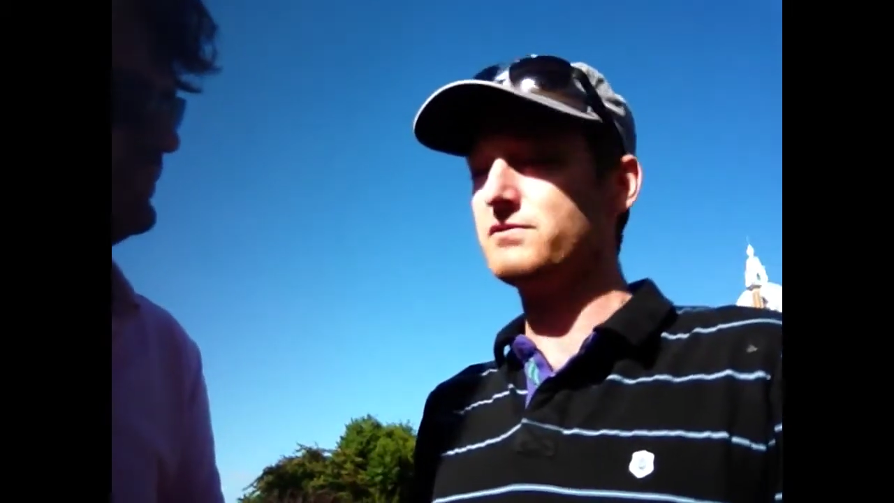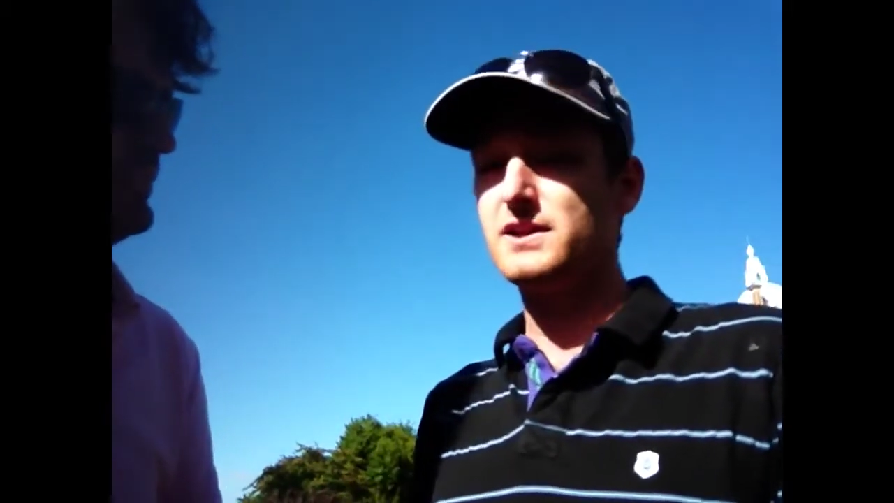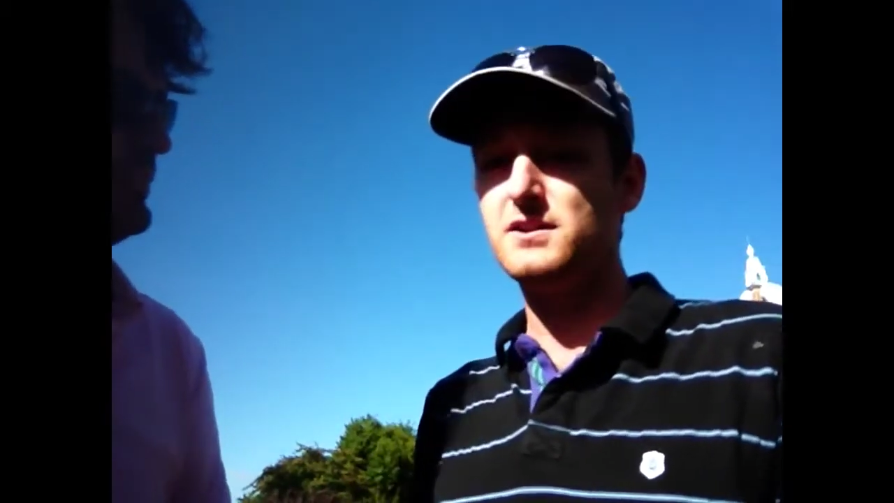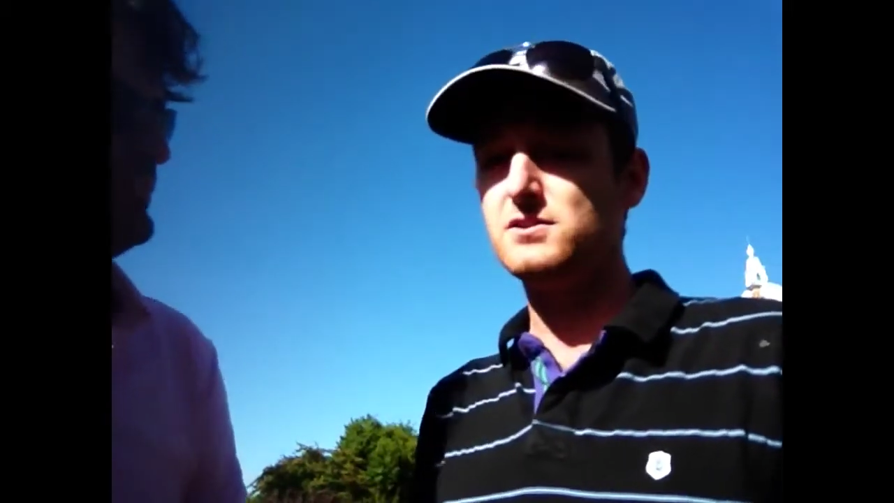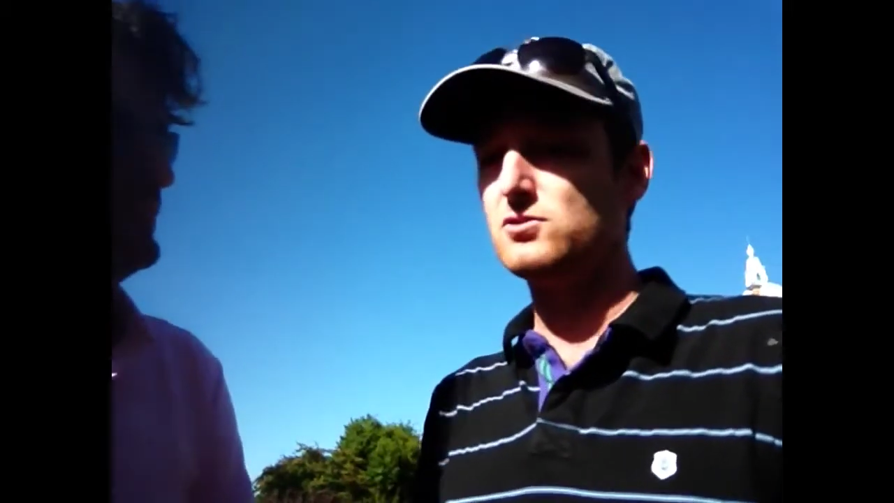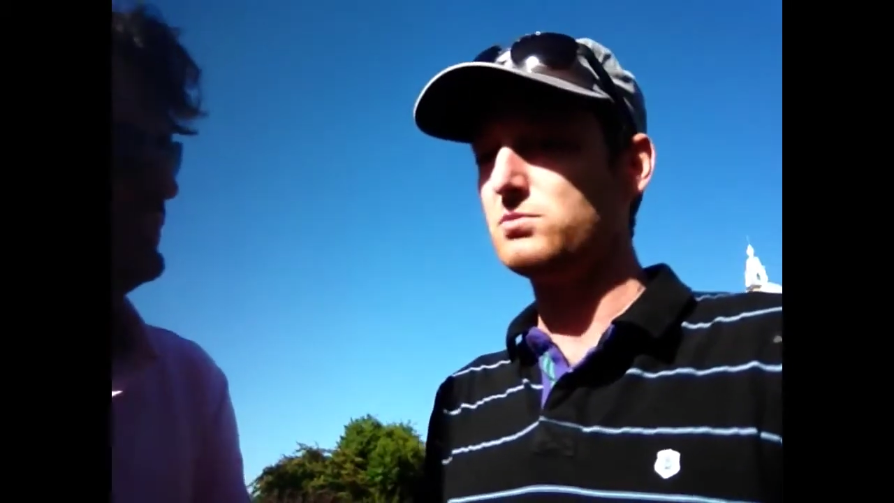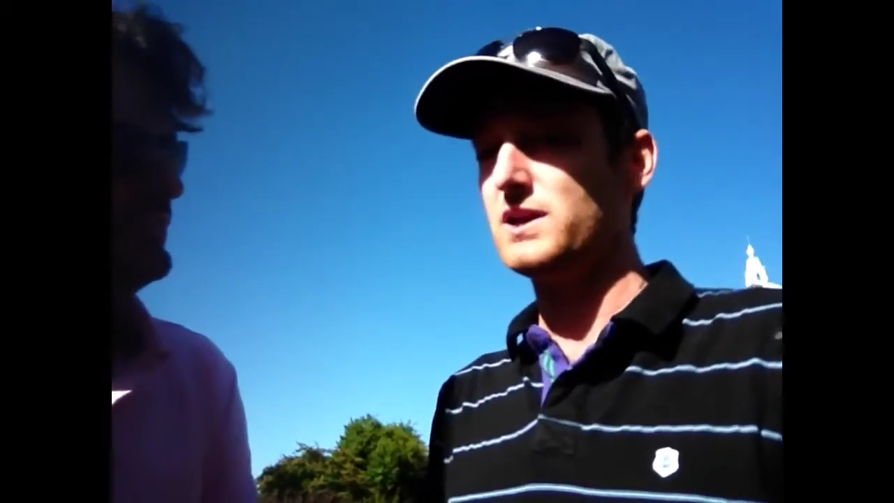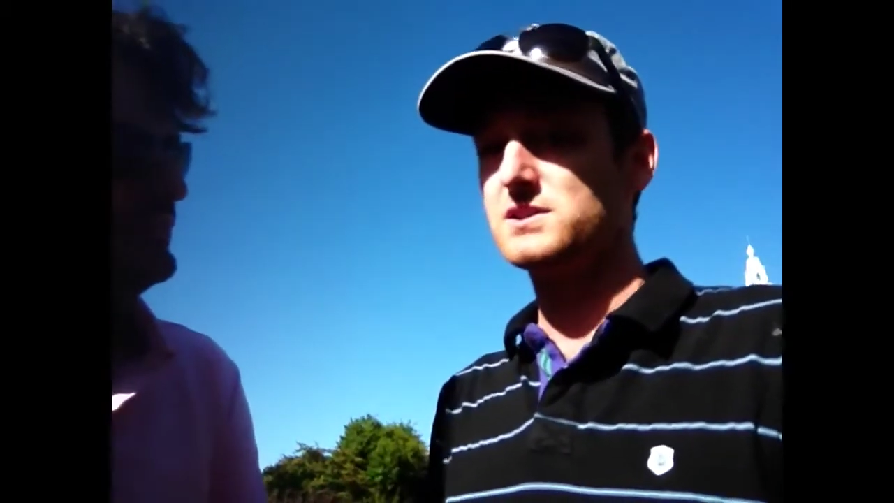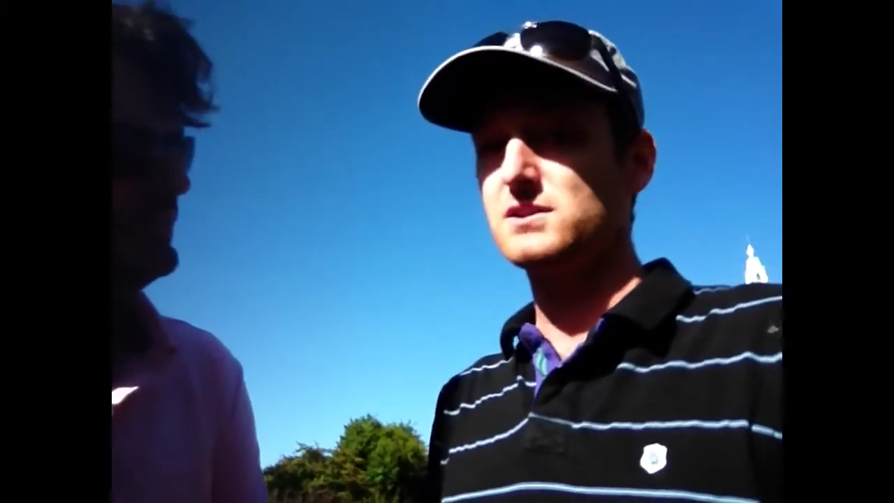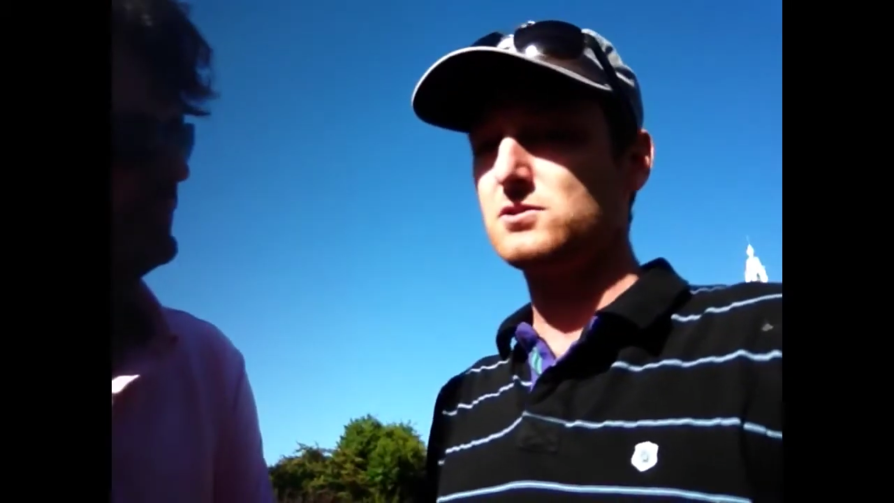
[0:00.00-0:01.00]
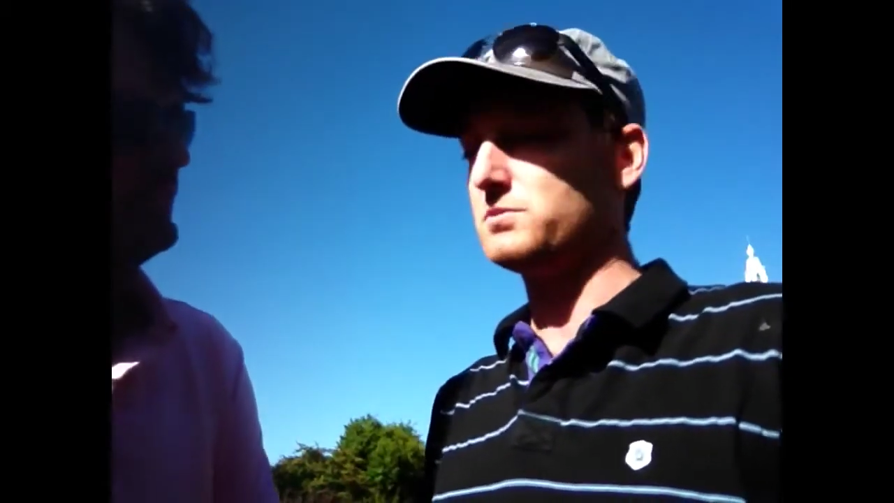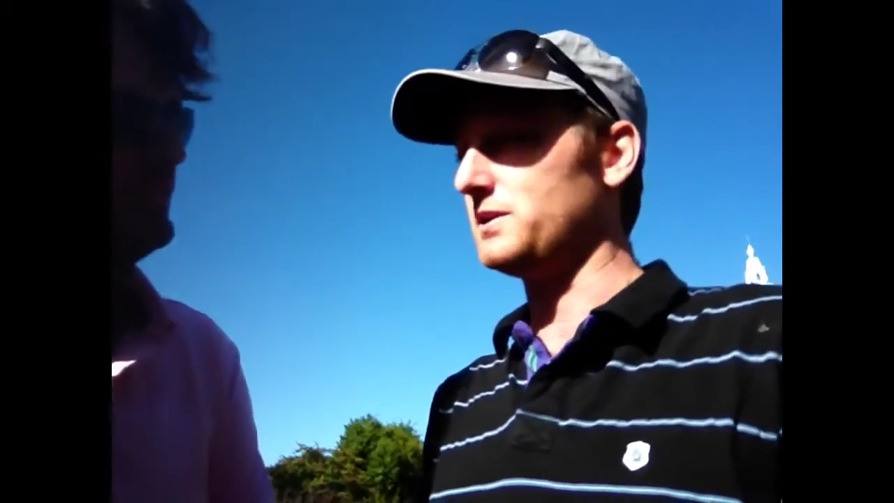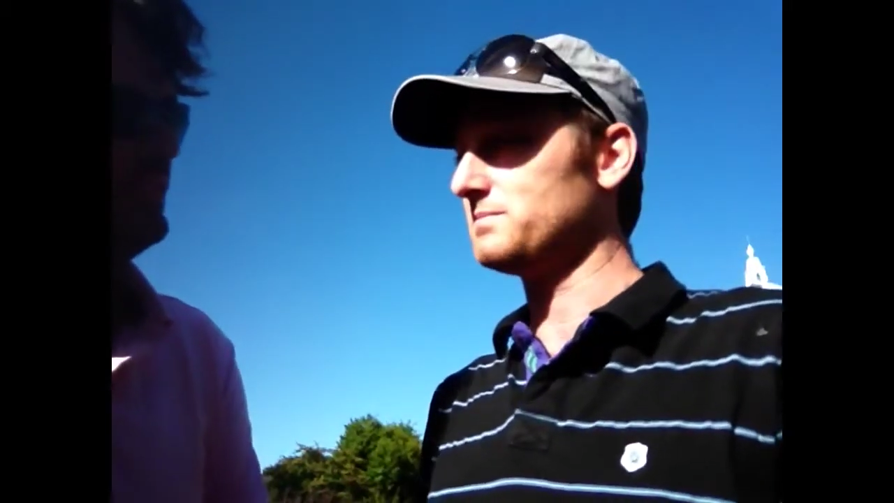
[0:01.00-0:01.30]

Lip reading: flattered the All Blacks a little bit.